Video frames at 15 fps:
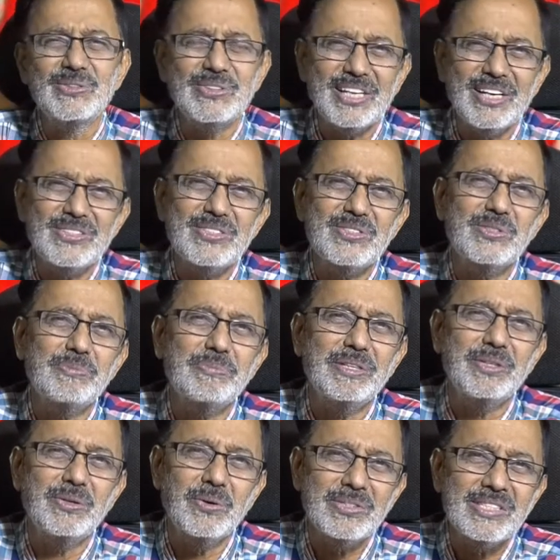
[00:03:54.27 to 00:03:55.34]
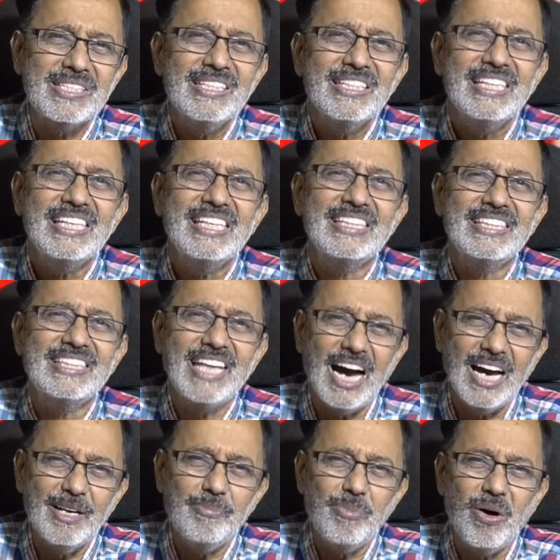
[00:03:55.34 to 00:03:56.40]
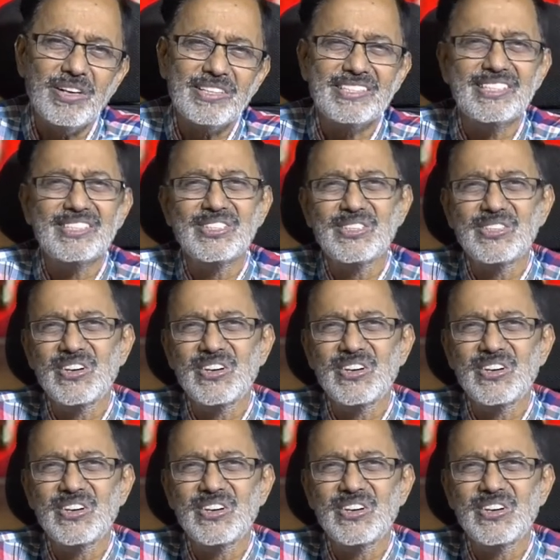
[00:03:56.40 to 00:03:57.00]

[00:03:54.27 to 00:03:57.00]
2,000 rupee notes in dal boxes,